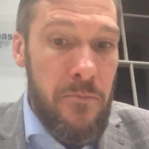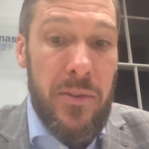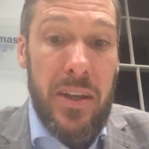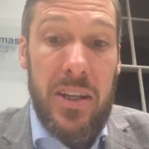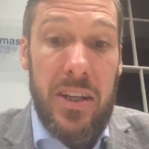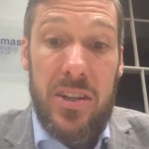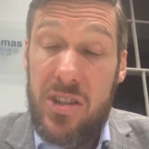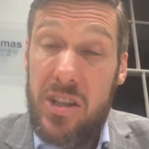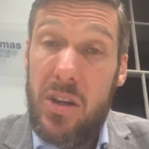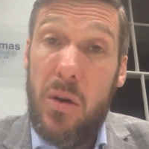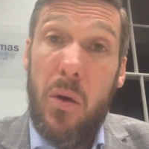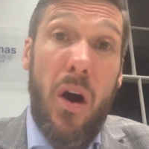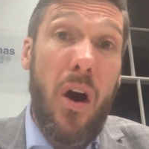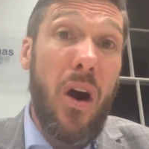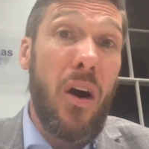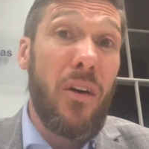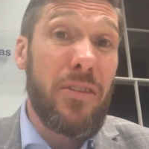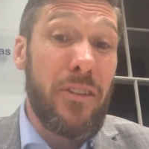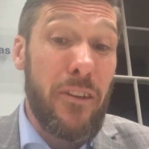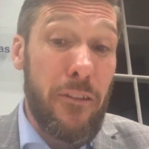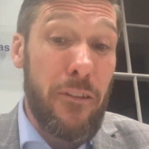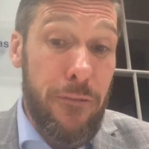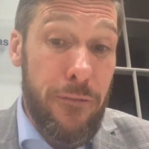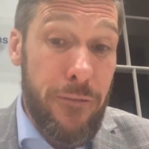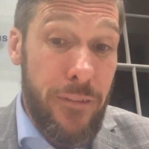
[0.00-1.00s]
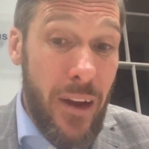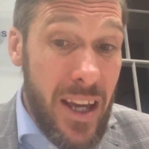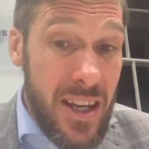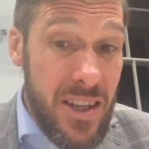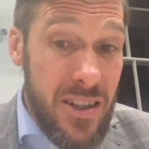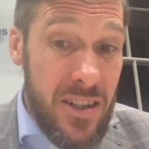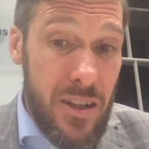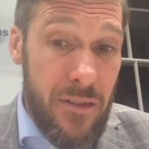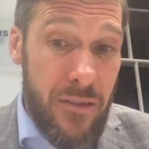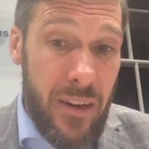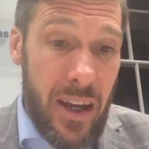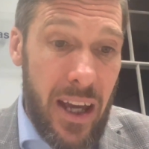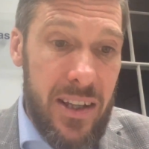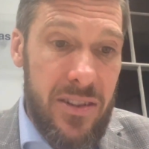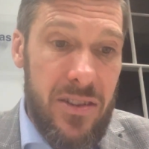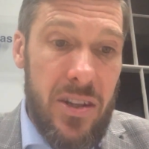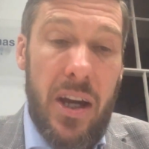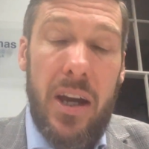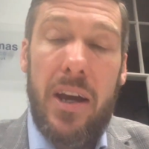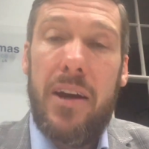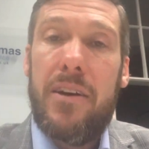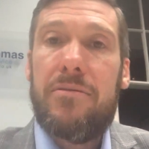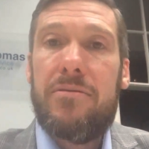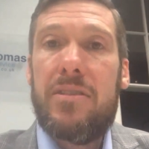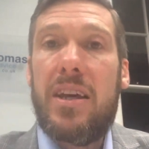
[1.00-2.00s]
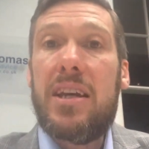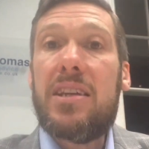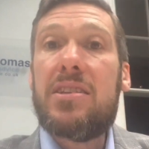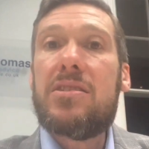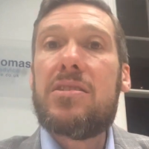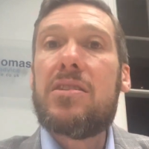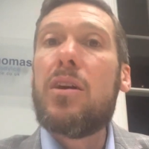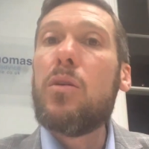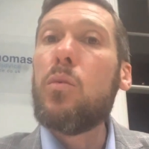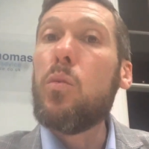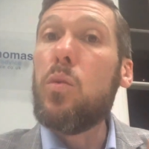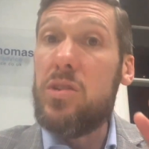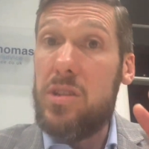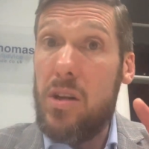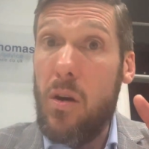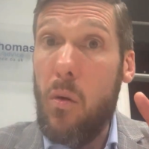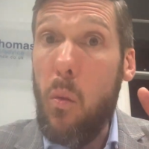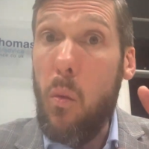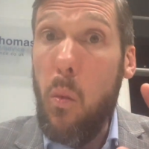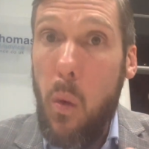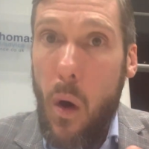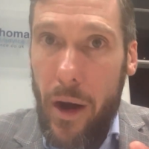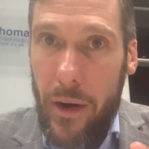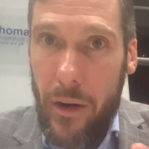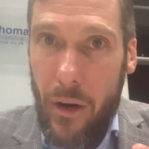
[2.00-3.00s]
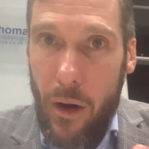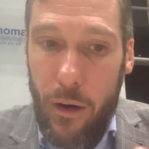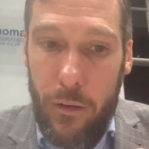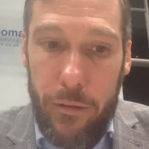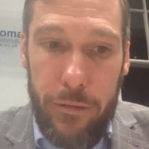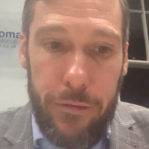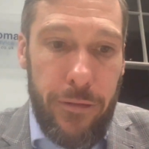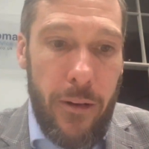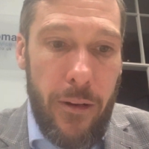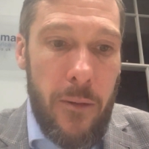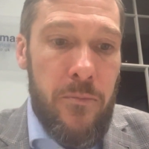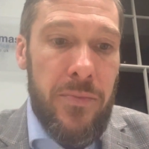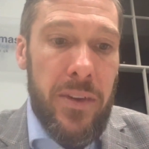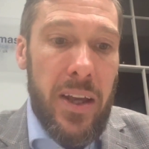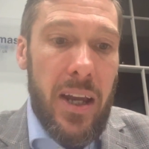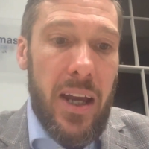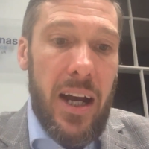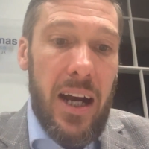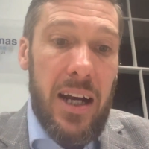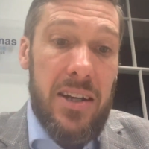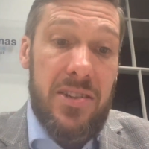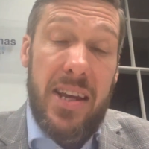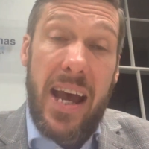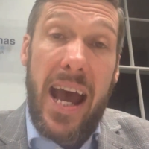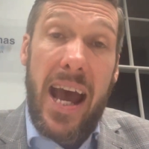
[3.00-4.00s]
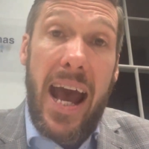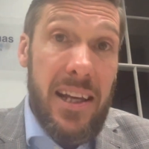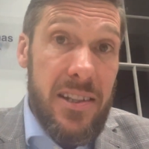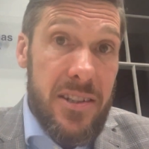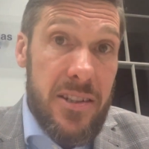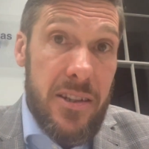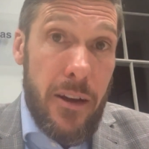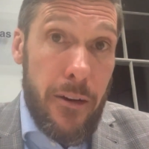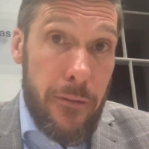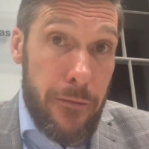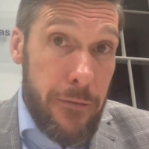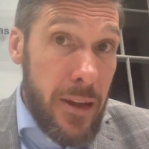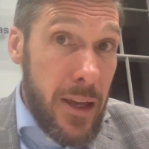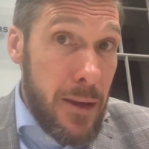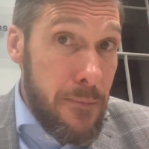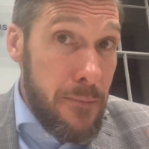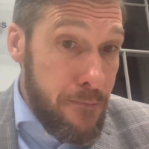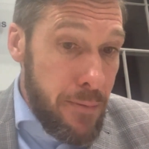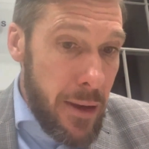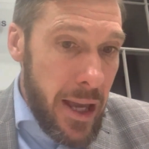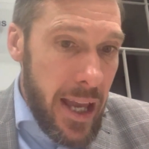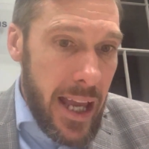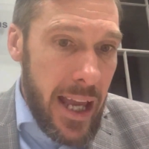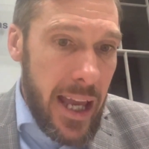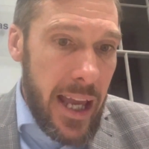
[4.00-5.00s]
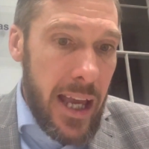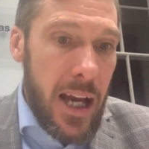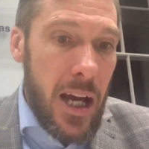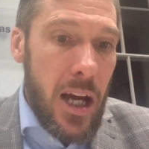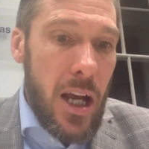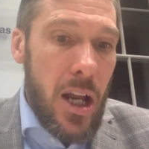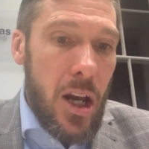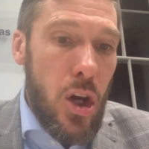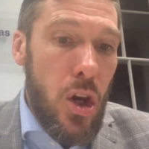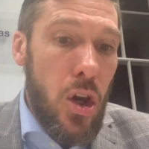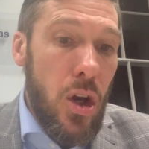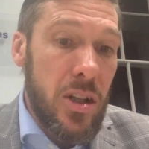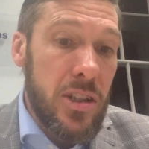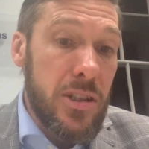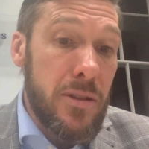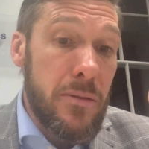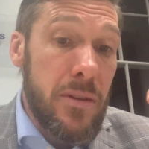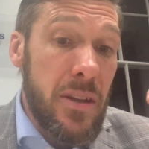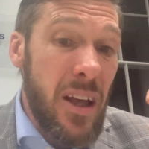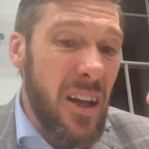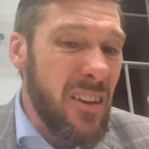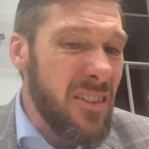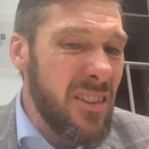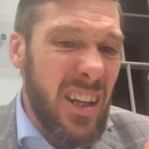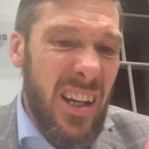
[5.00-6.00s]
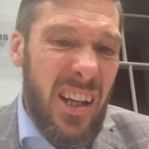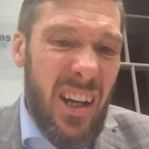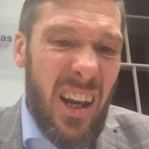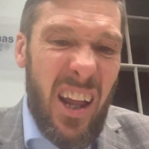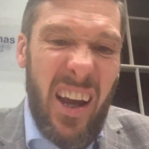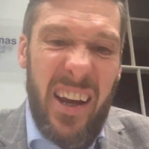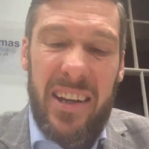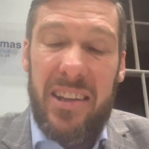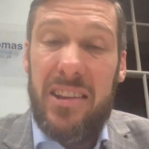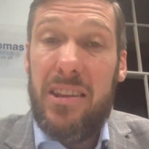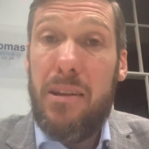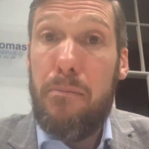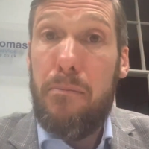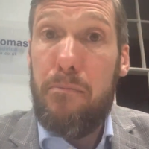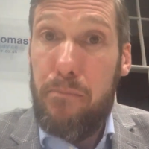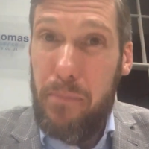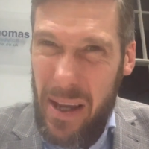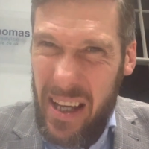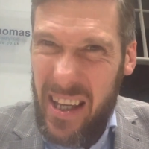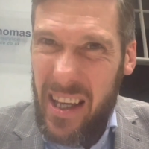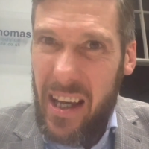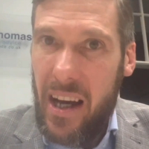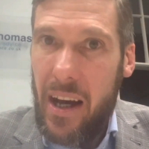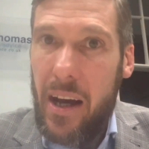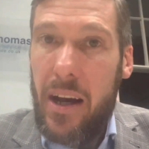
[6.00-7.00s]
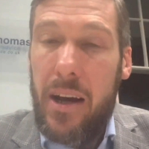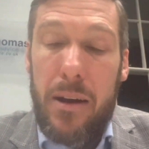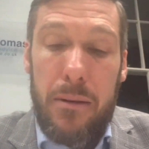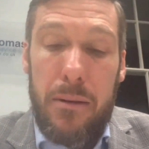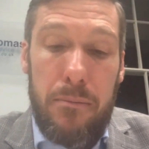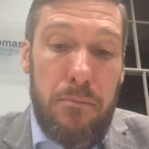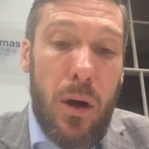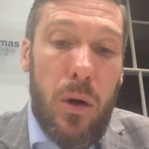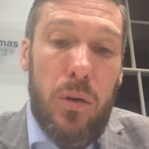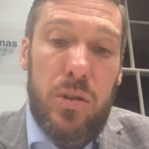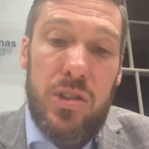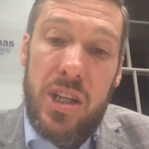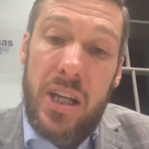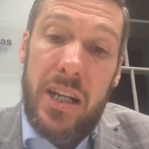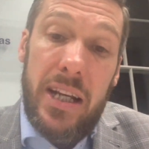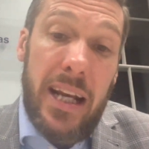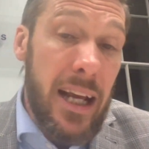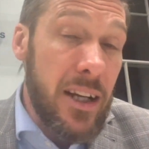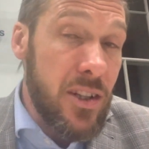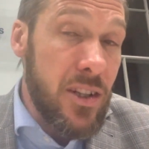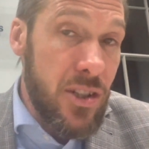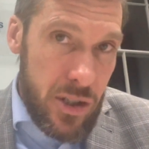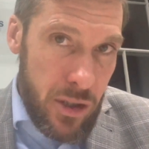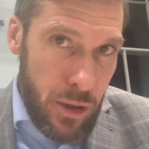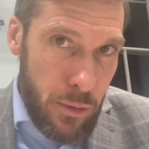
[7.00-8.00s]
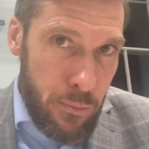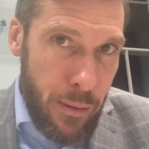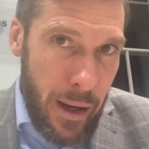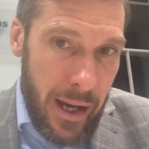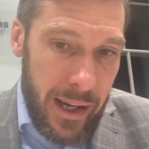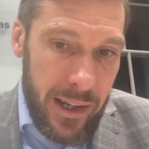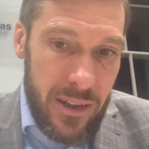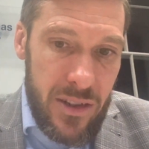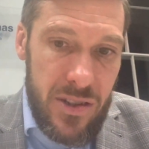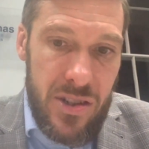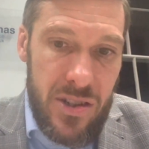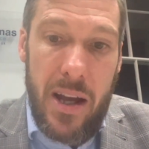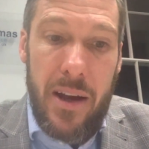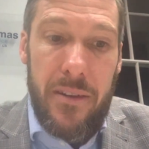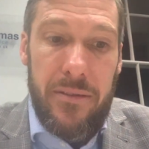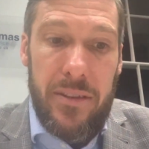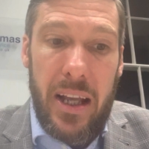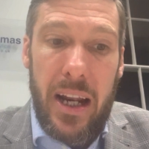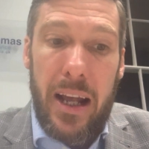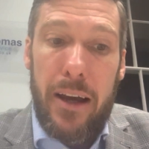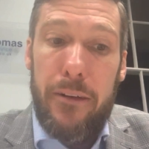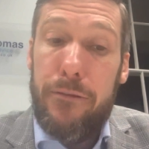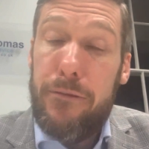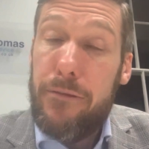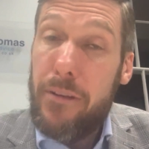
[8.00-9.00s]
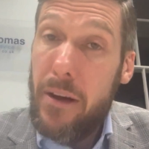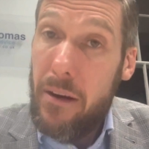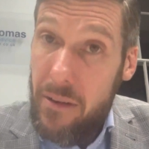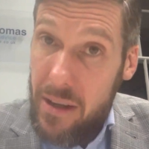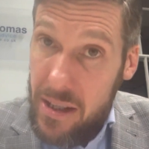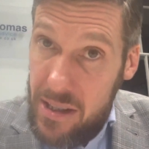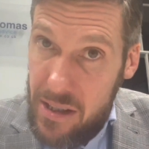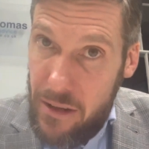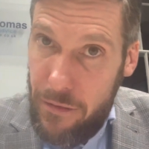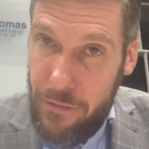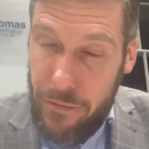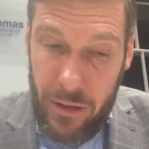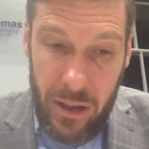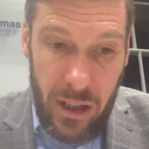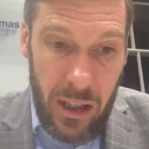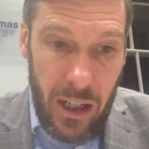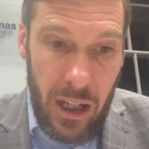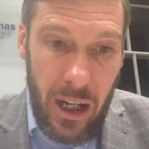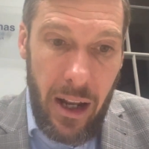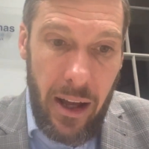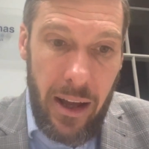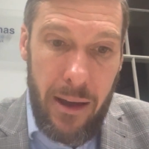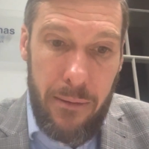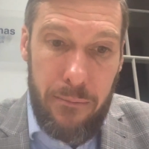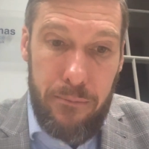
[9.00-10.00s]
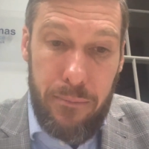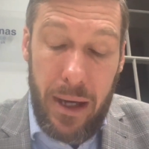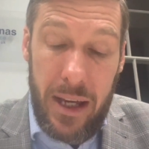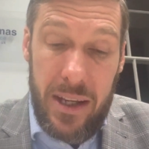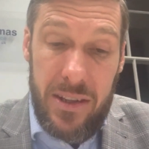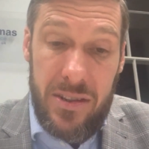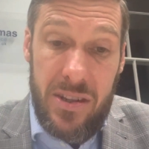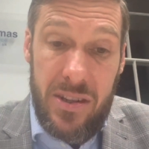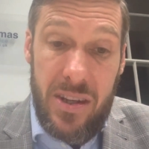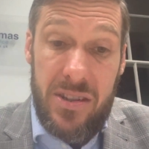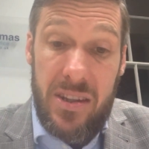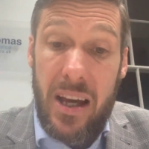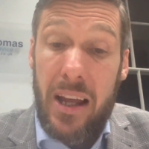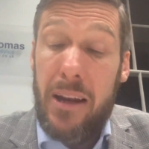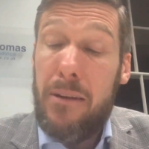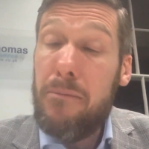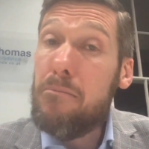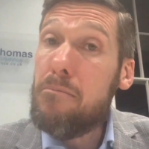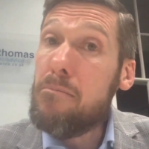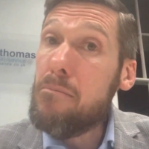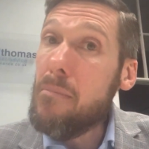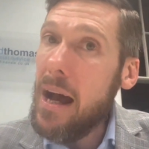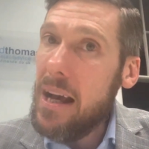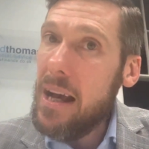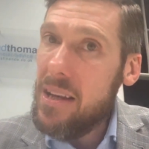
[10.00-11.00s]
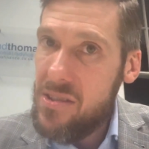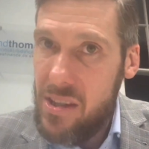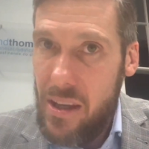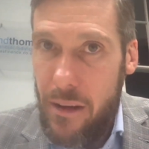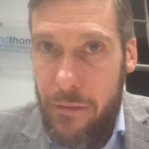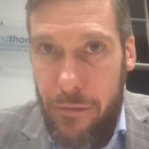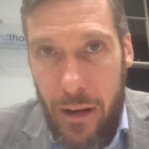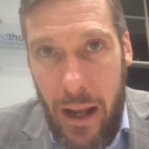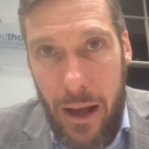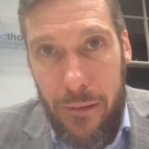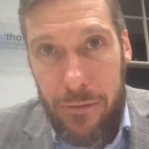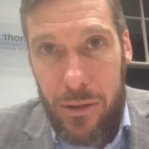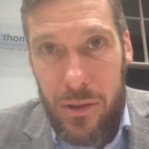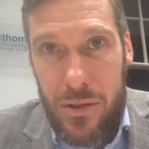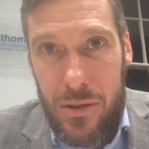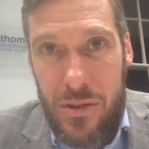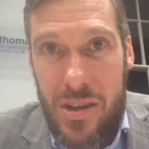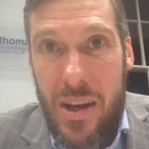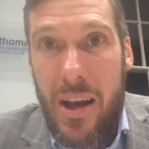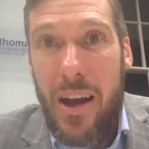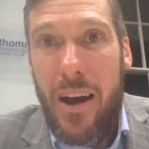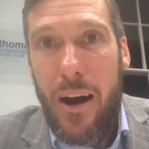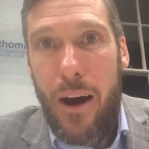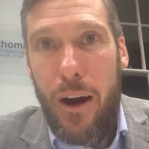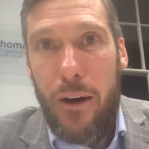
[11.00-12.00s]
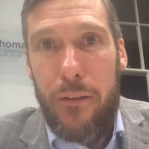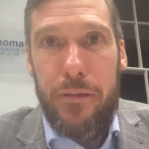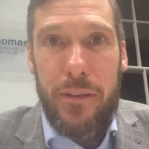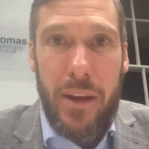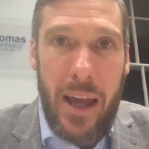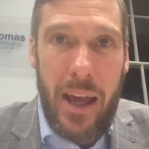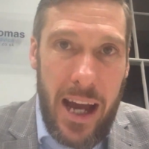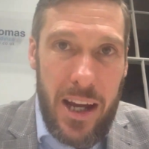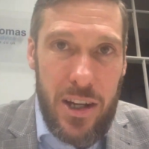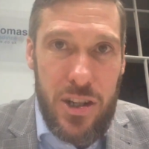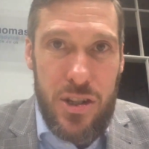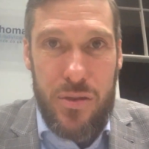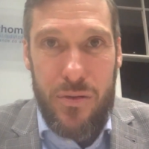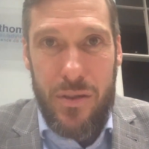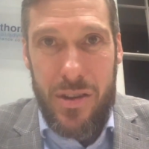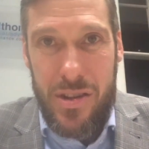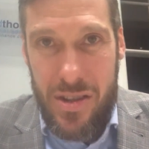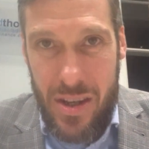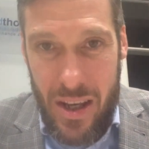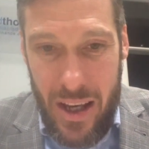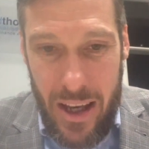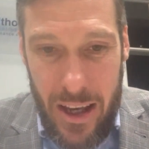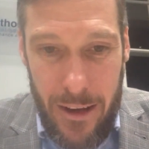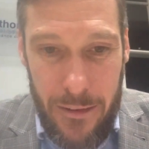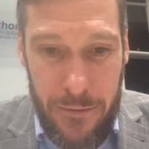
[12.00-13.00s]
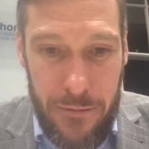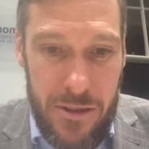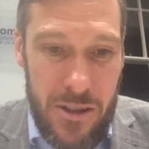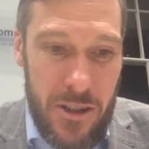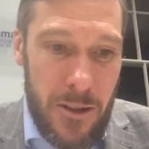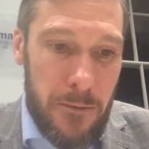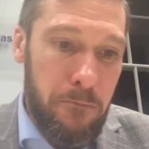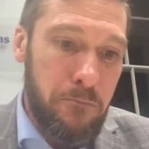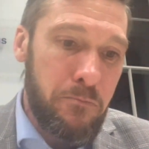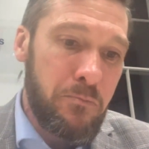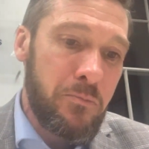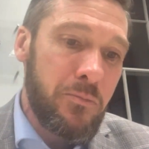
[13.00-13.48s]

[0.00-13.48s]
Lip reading: So on the face of it, this was a one-off, as SVB looked nothing like the bigger multinational banks that have very different client bases and massive levels of cash reserves.